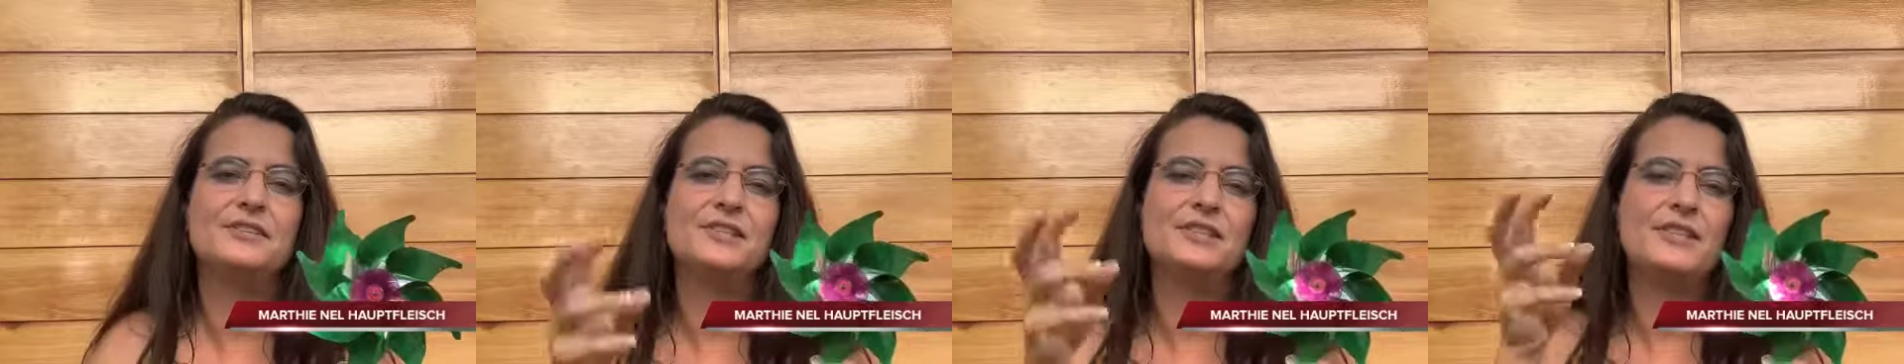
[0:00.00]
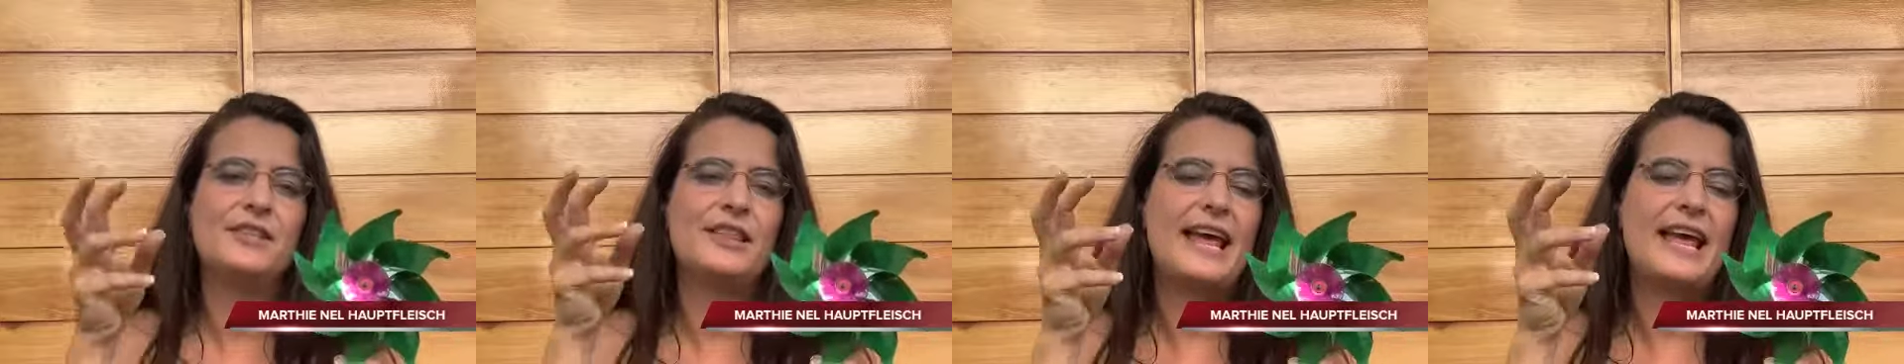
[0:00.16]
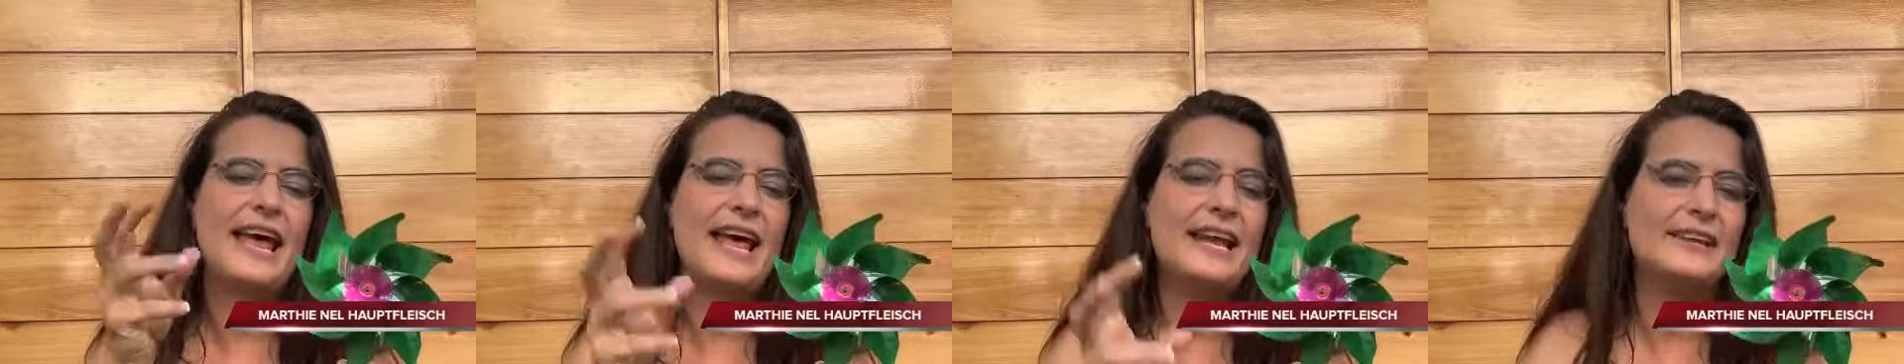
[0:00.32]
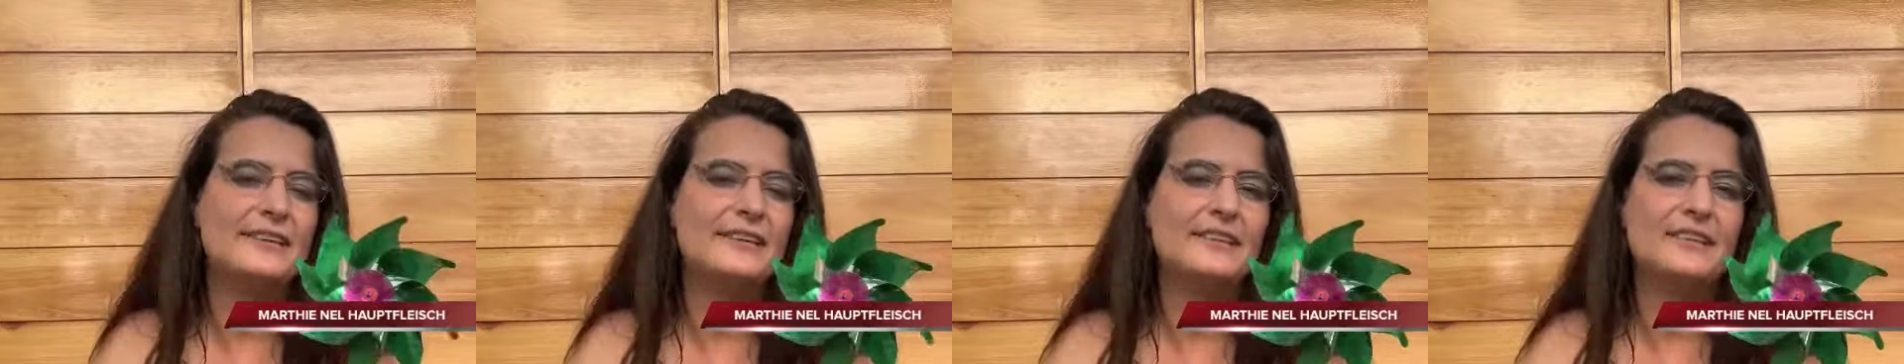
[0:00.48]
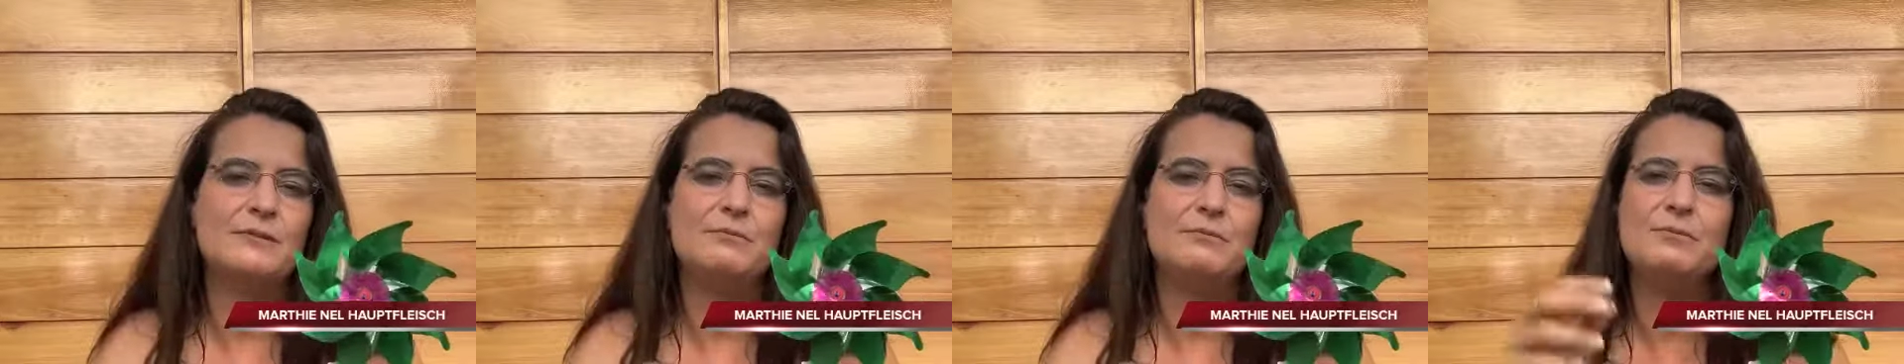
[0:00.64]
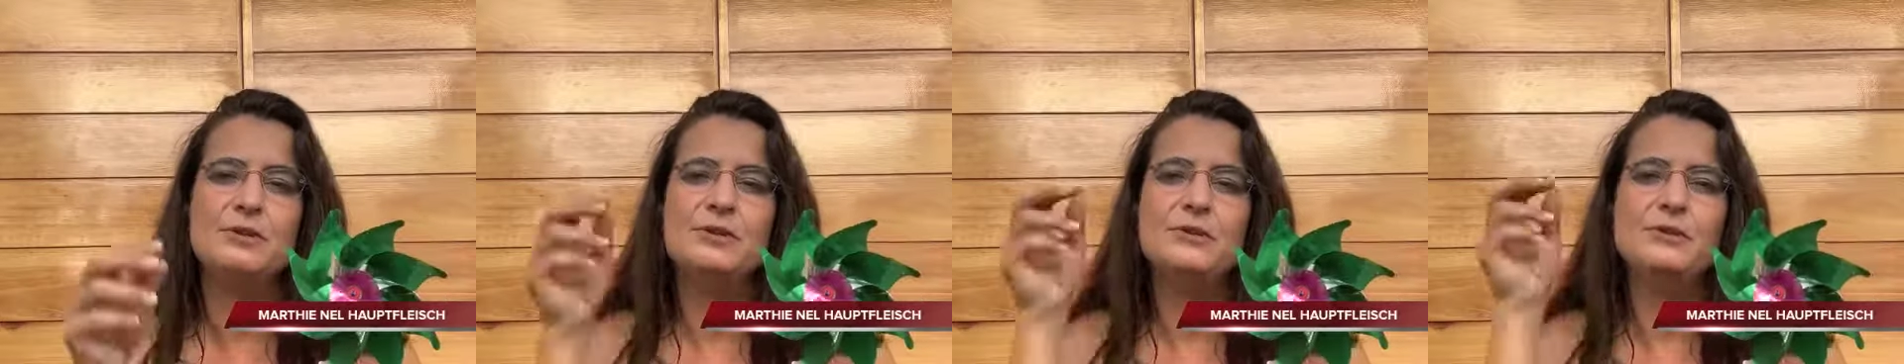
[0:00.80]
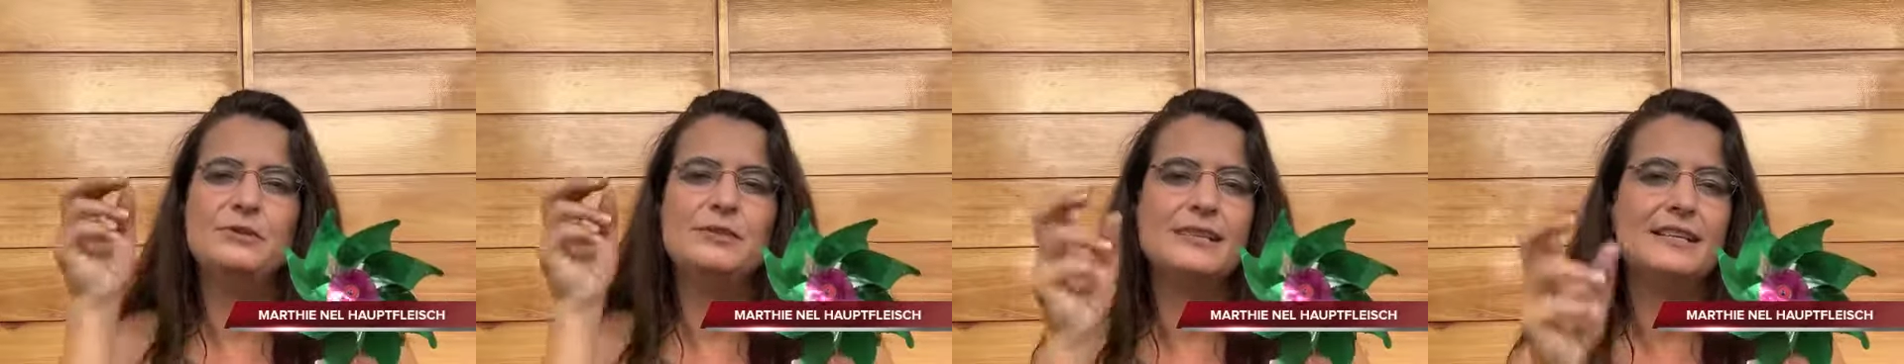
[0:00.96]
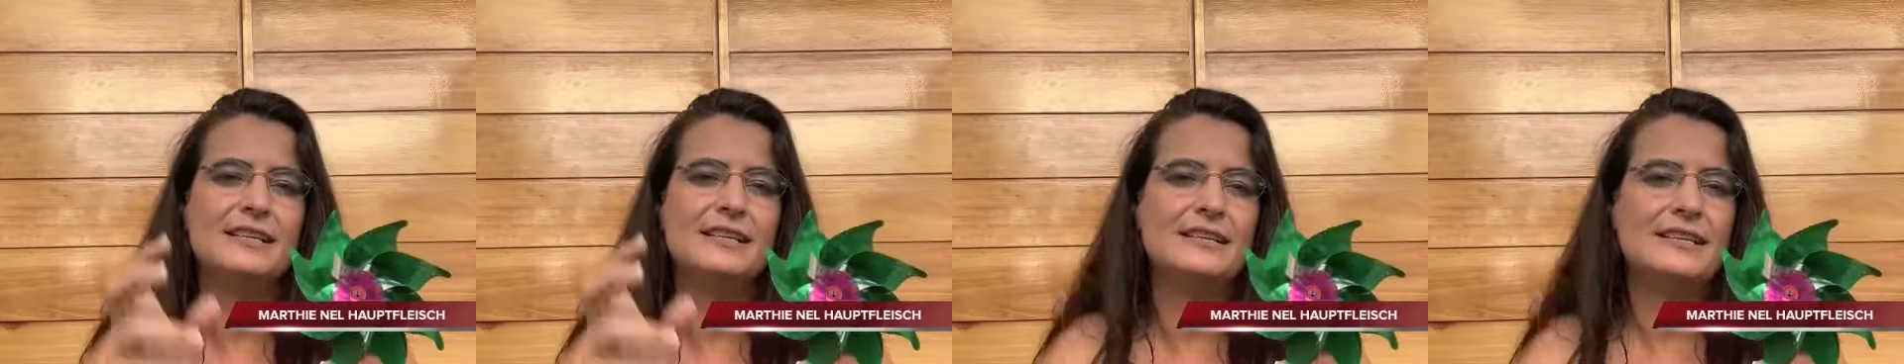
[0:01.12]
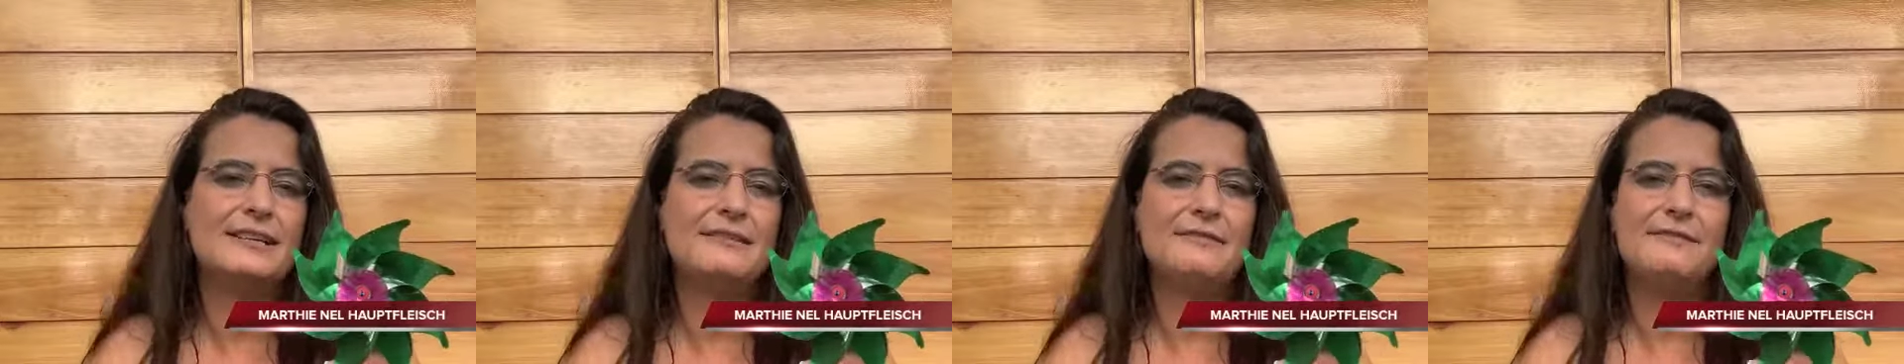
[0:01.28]
so they added their music
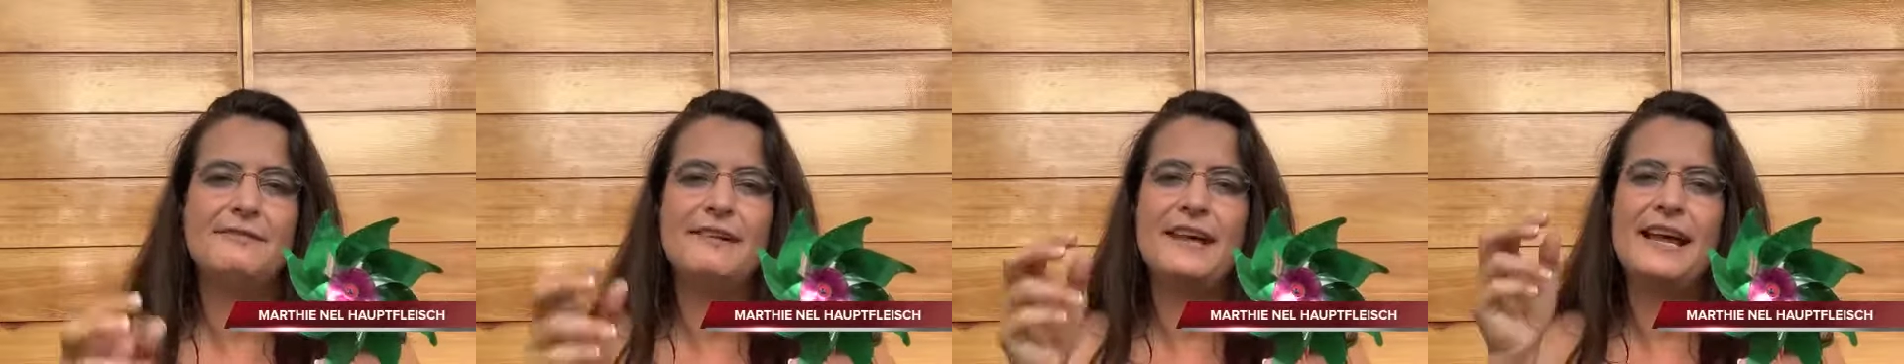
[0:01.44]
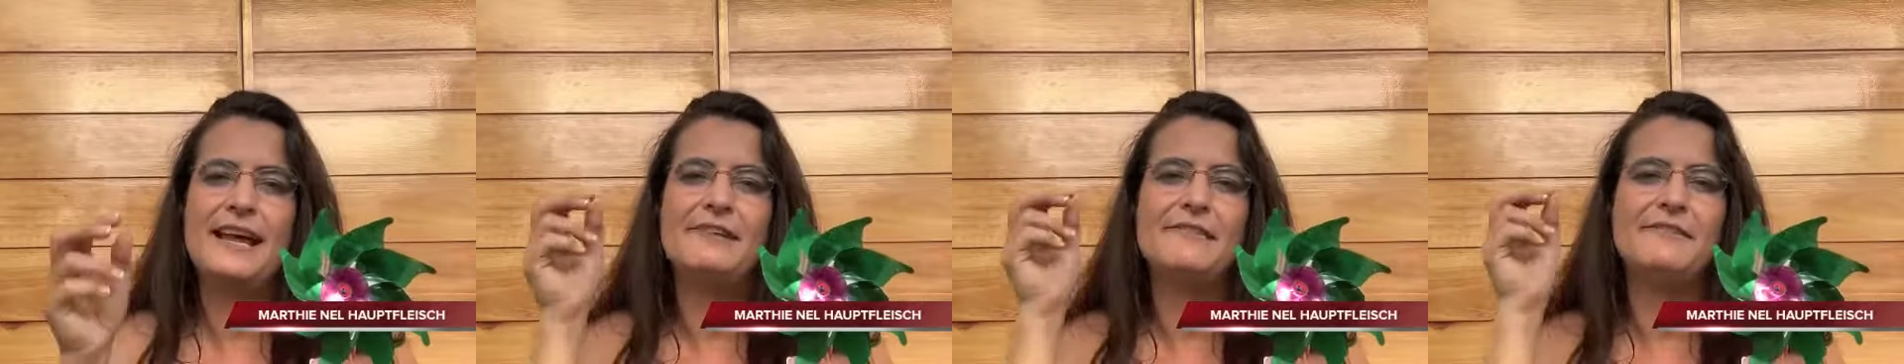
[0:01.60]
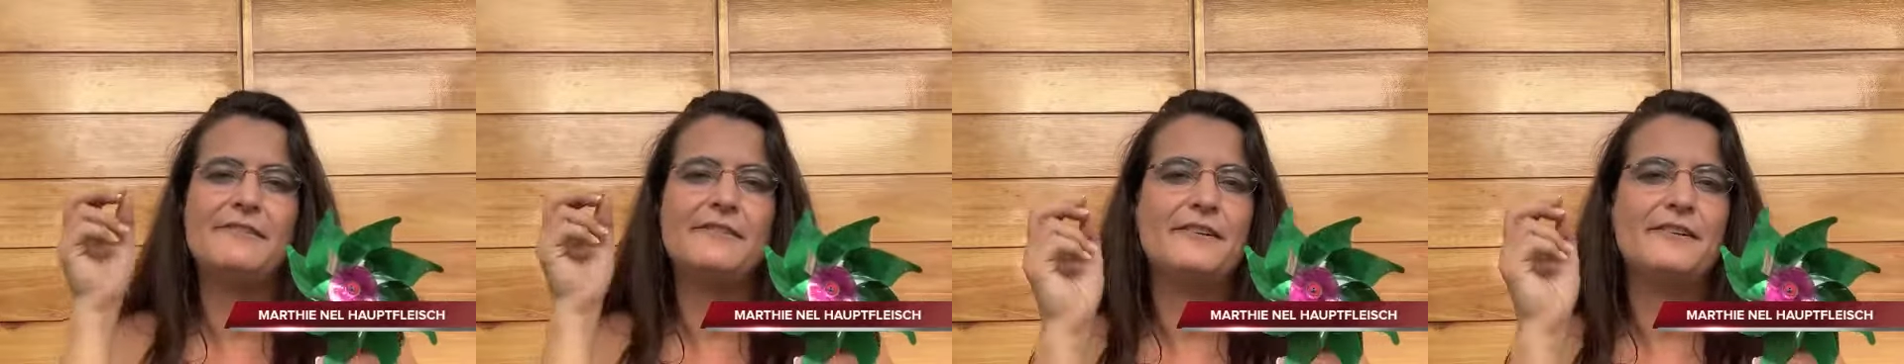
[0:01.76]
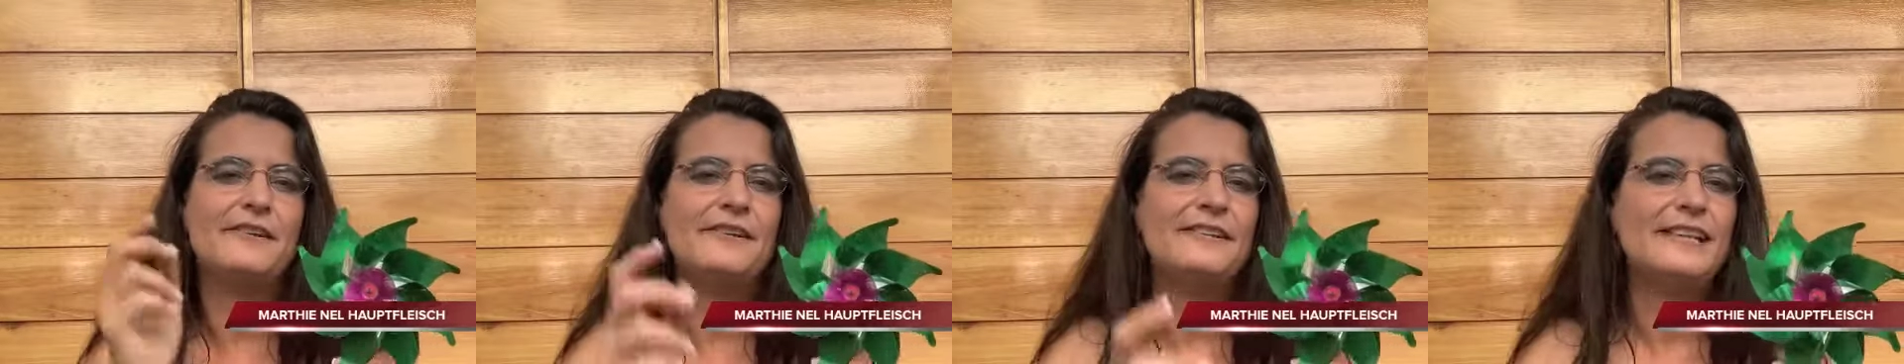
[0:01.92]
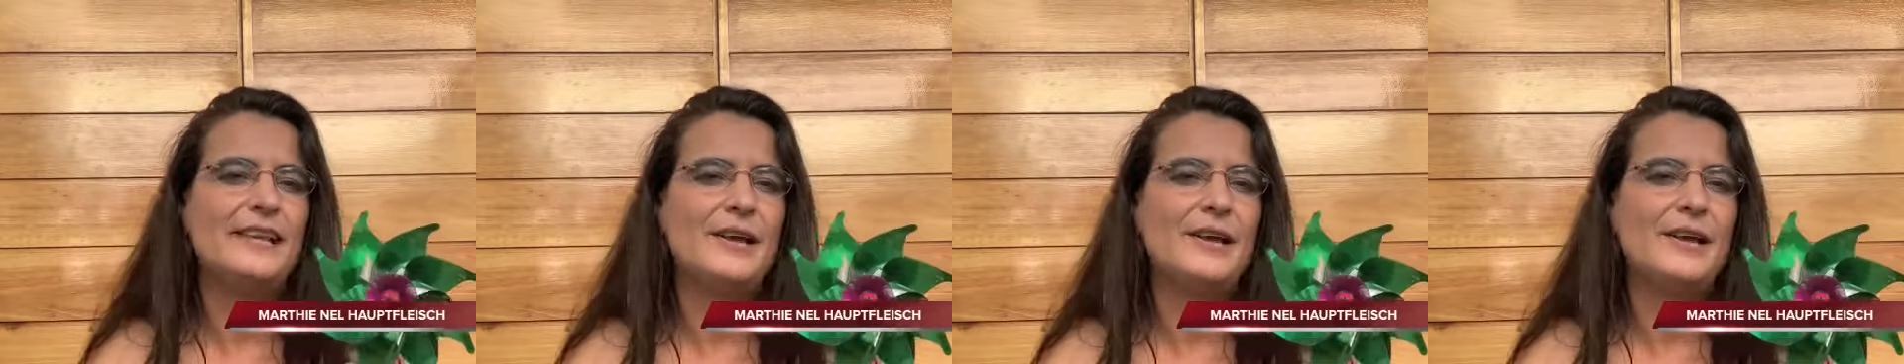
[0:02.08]
and their flavor and